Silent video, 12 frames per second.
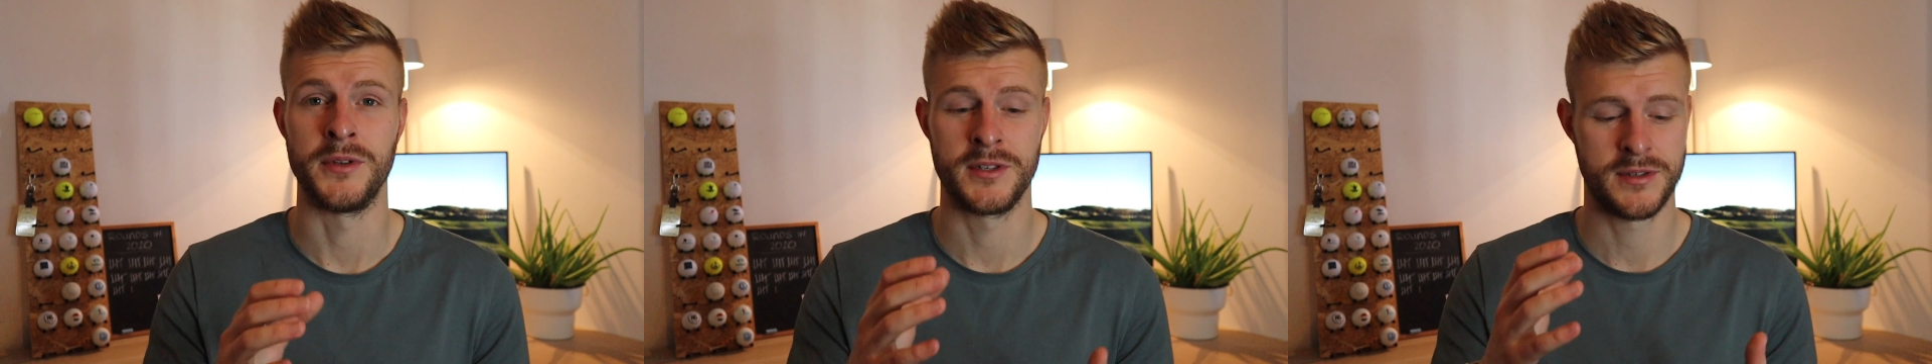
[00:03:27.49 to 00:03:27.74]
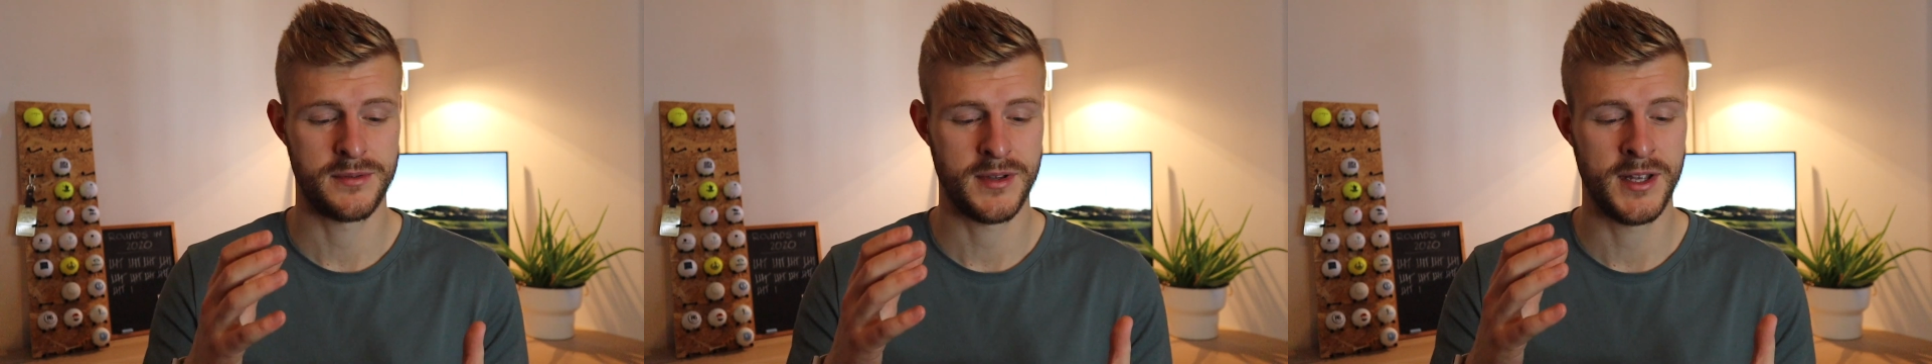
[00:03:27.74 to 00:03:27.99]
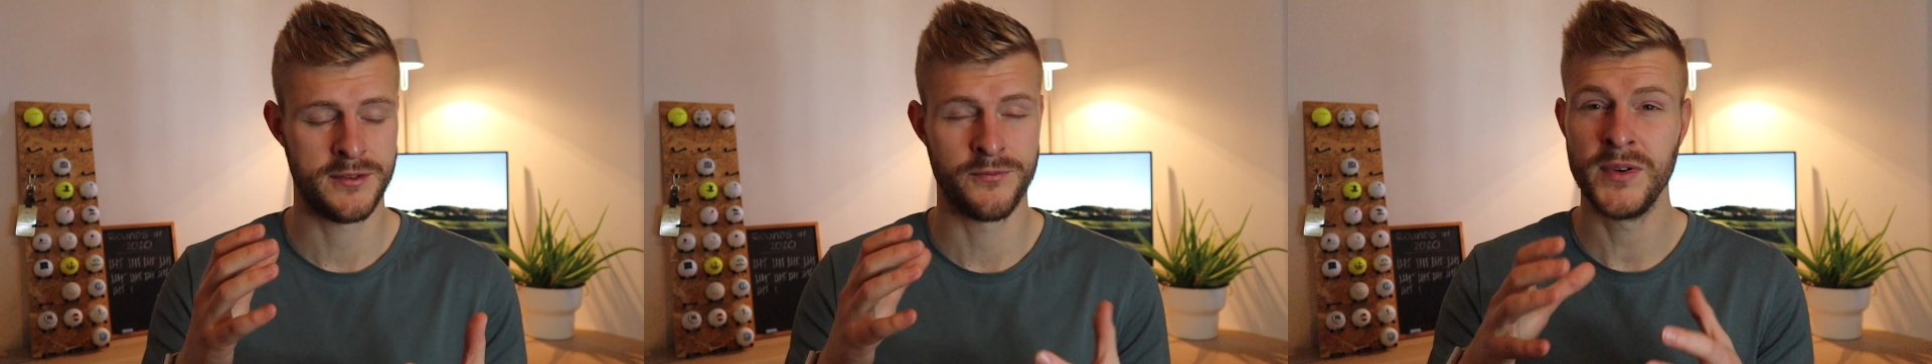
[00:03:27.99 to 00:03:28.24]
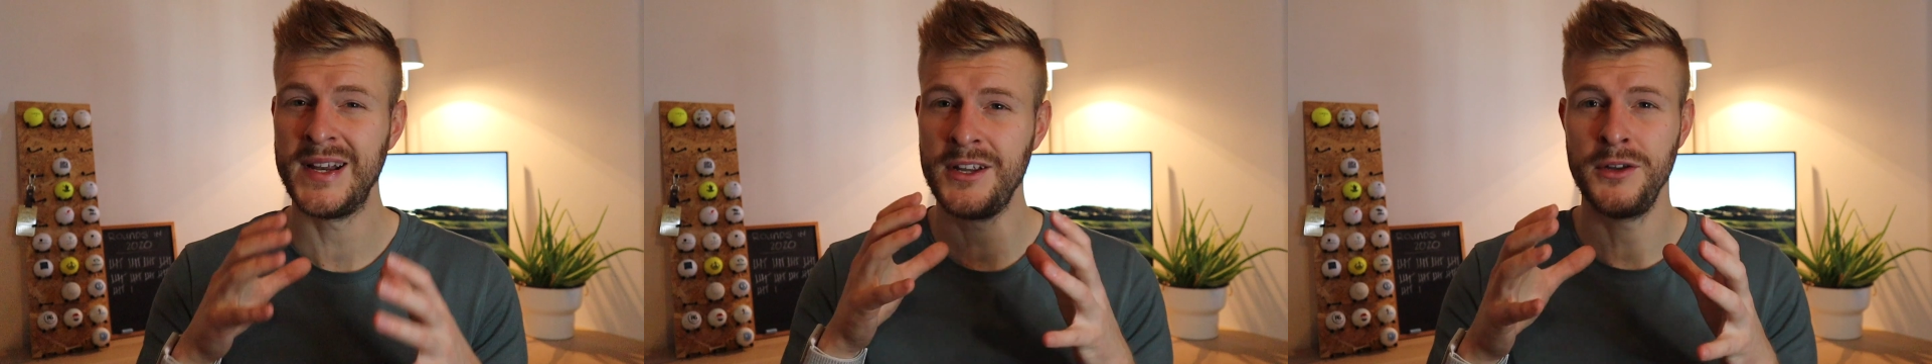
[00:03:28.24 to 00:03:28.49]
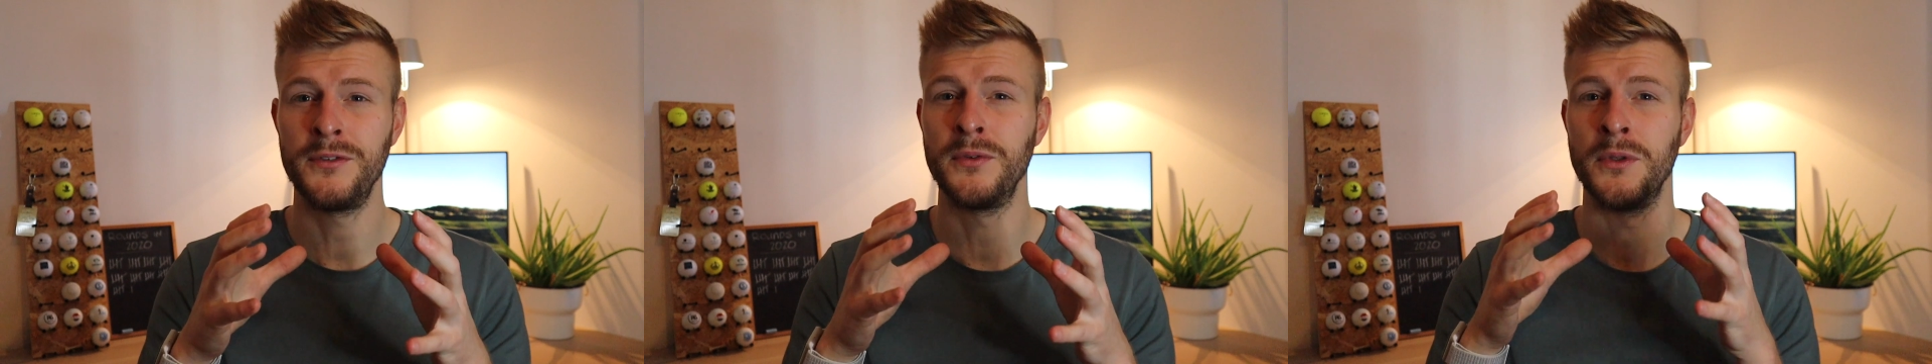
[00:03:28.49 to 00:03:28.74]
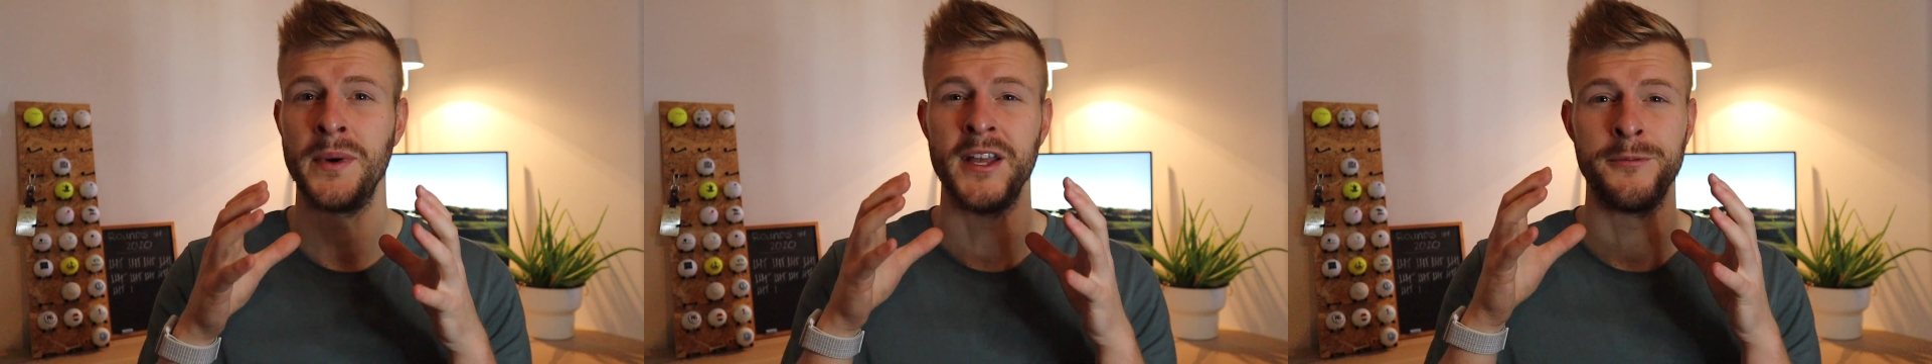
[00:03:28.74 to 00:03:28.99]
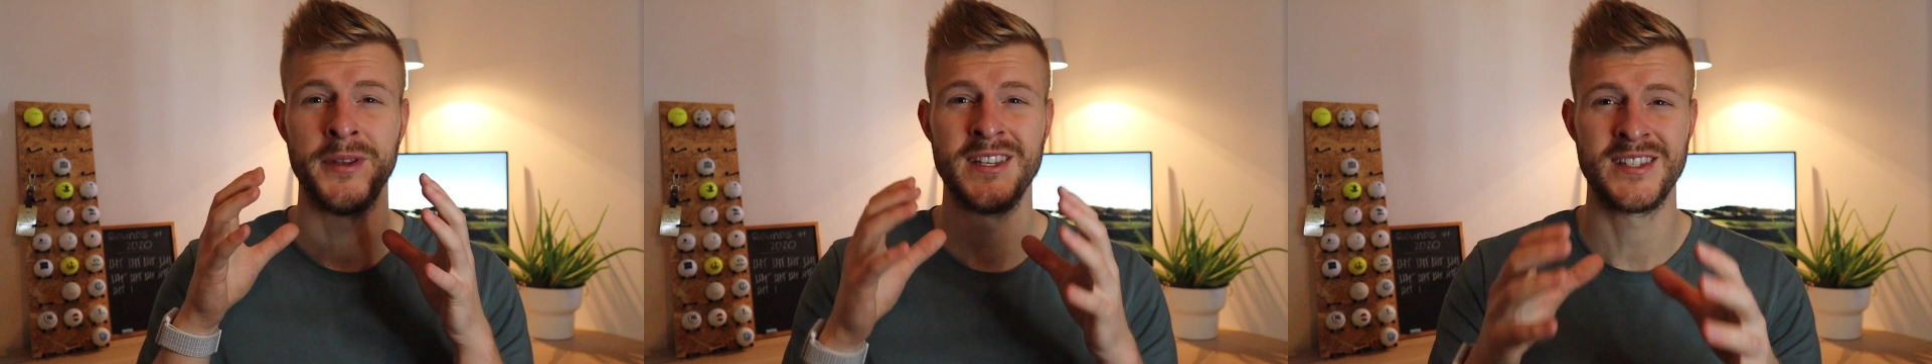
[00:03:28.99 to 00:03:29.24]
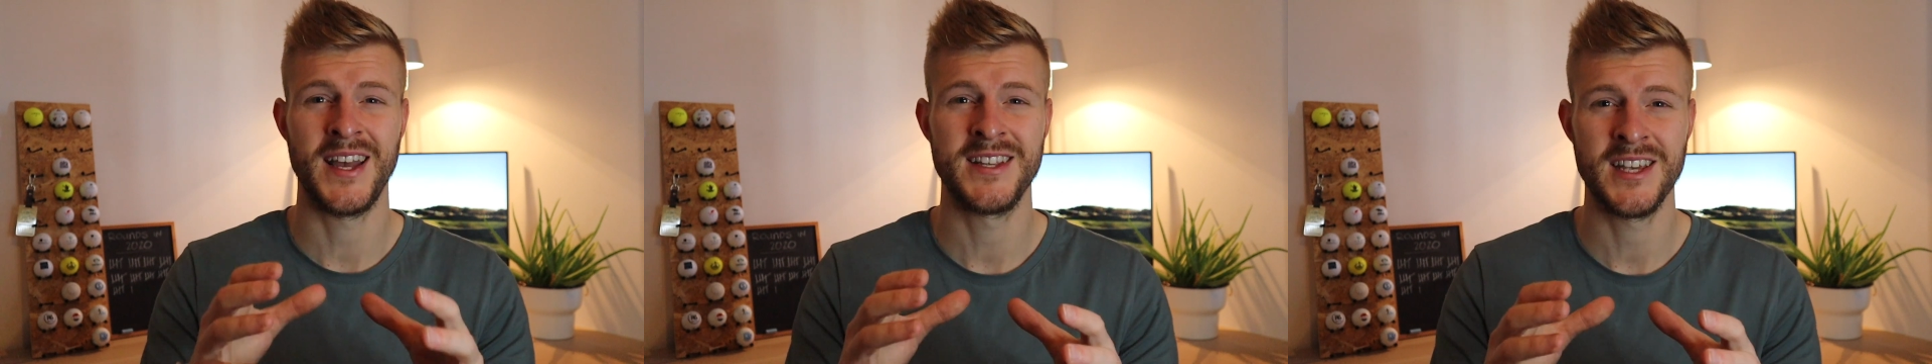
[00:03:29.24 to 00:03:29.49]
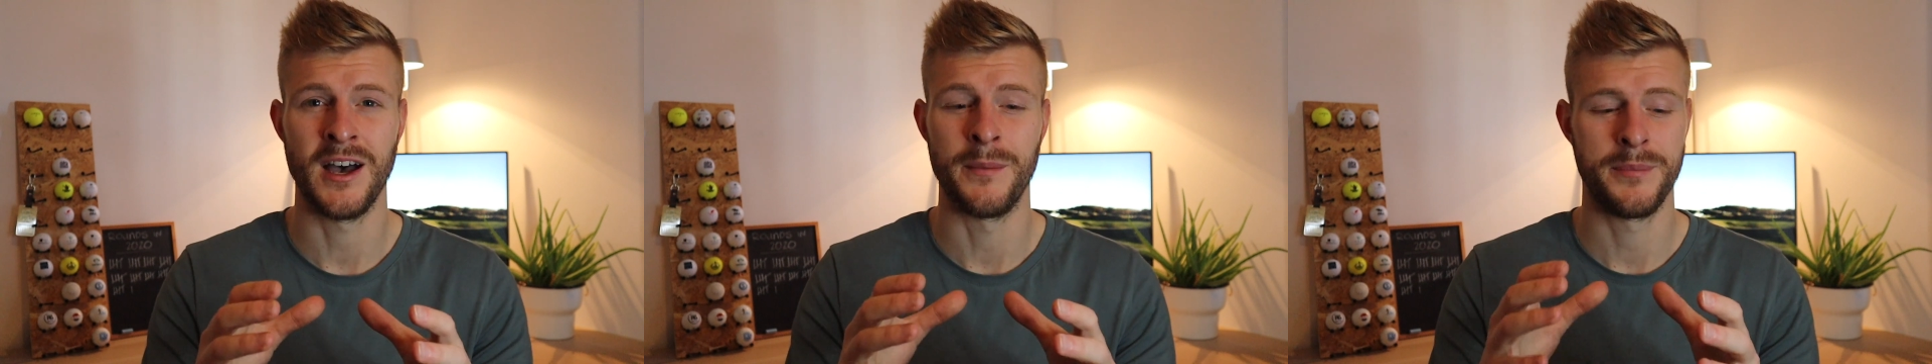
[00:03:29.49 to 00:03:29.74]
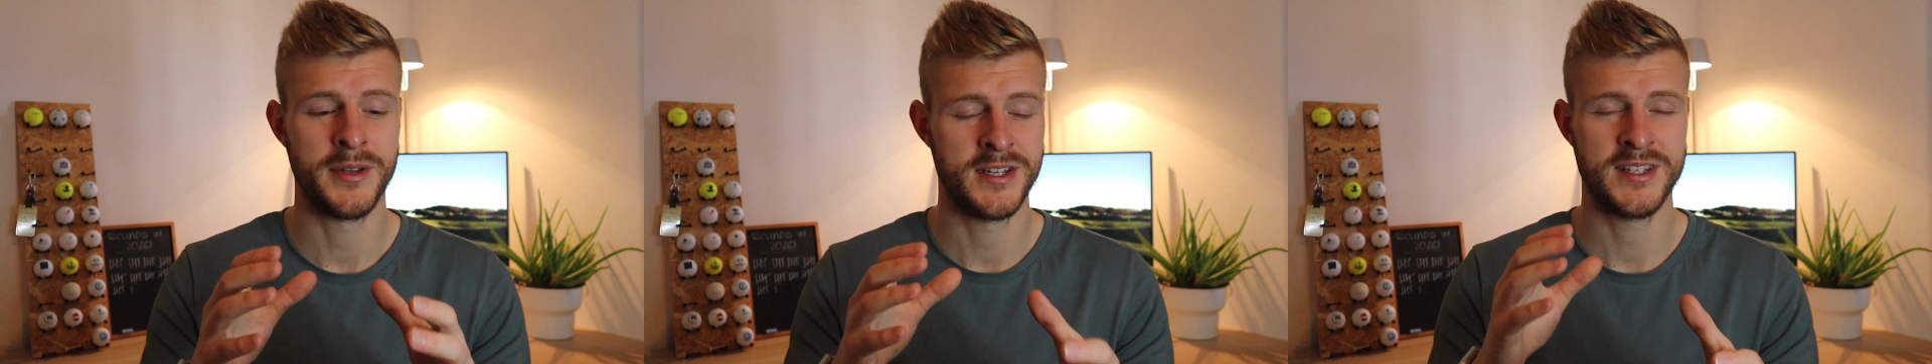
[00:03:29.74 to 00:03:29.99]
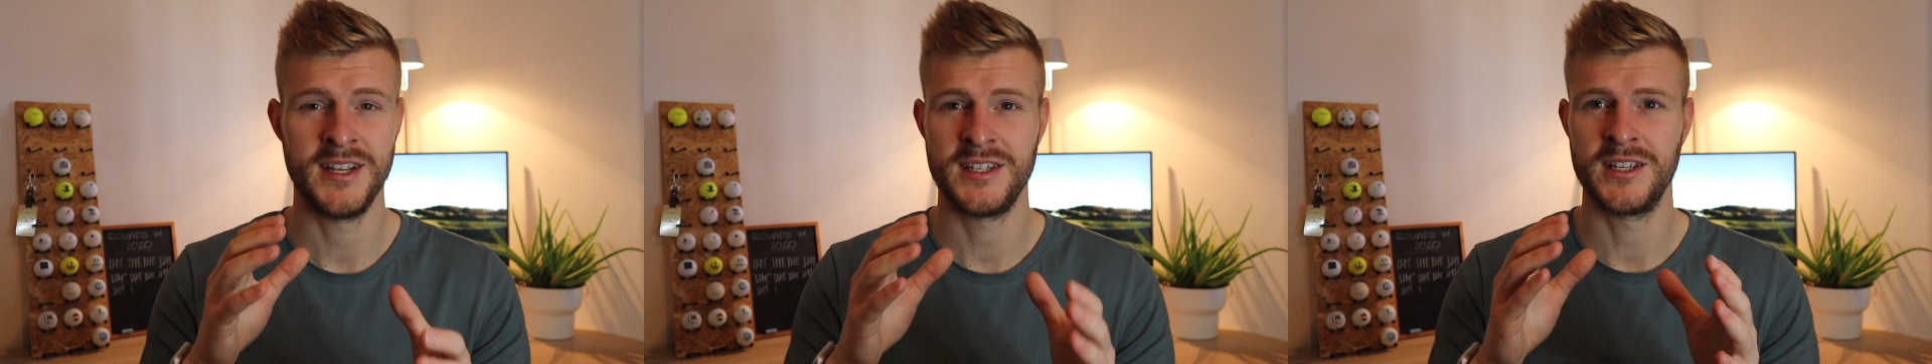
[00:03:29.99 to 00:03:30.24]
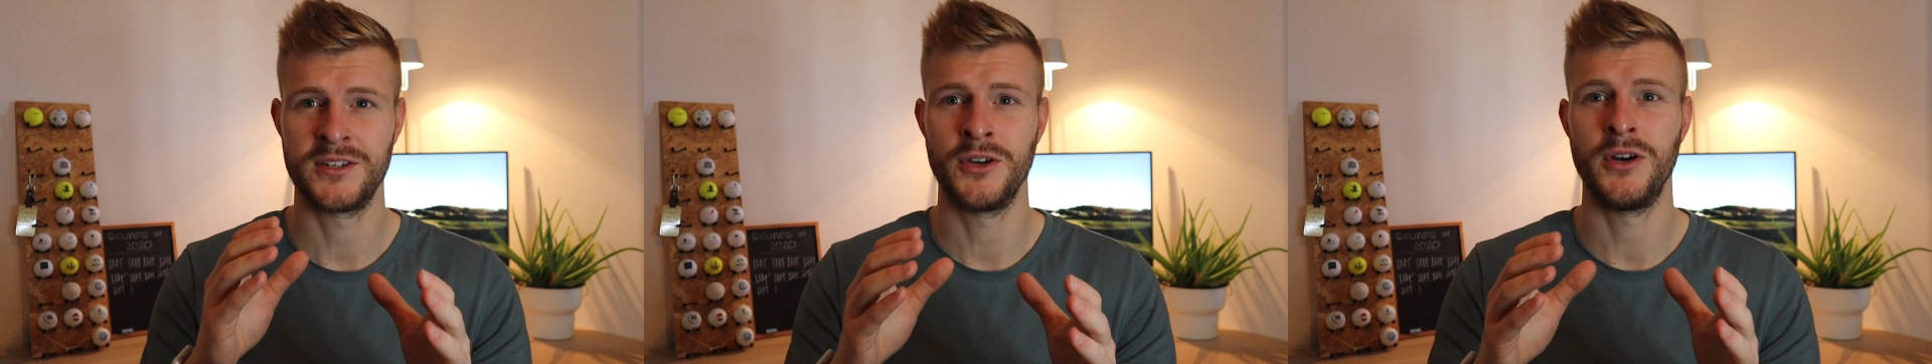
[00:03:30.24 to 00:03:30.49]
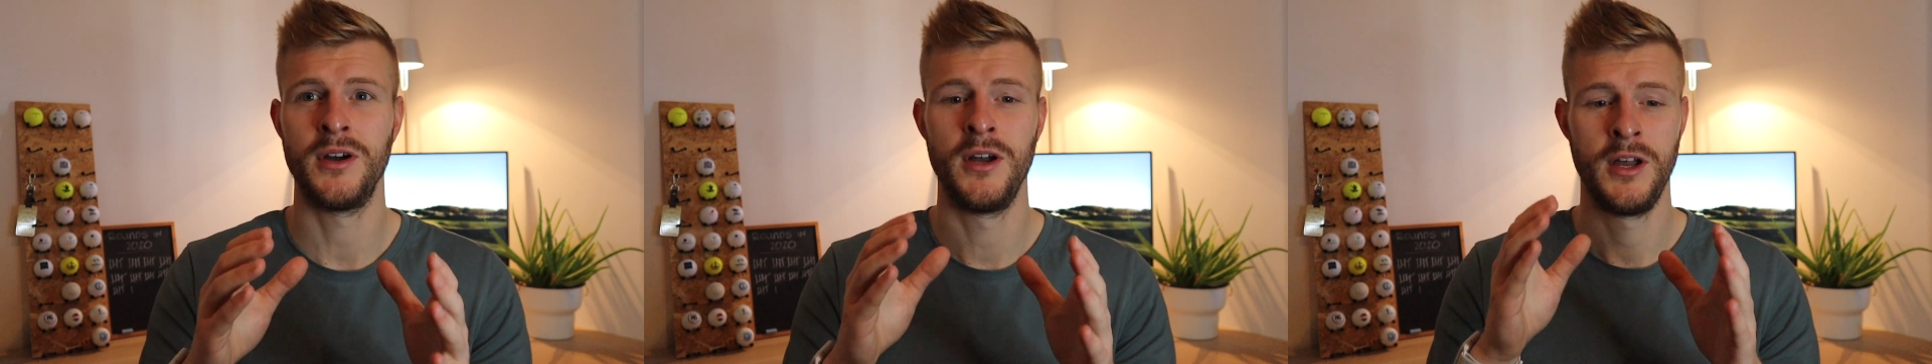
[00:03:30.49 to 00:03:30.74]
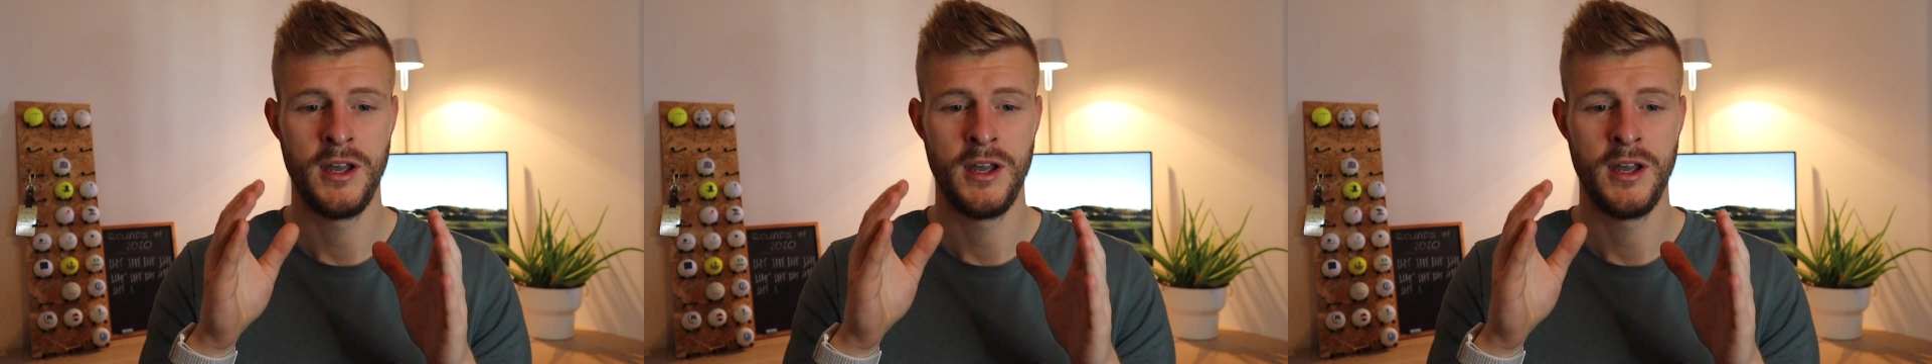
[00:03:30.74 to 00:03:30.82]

it's really useful the way it's been set up, in the sense it's got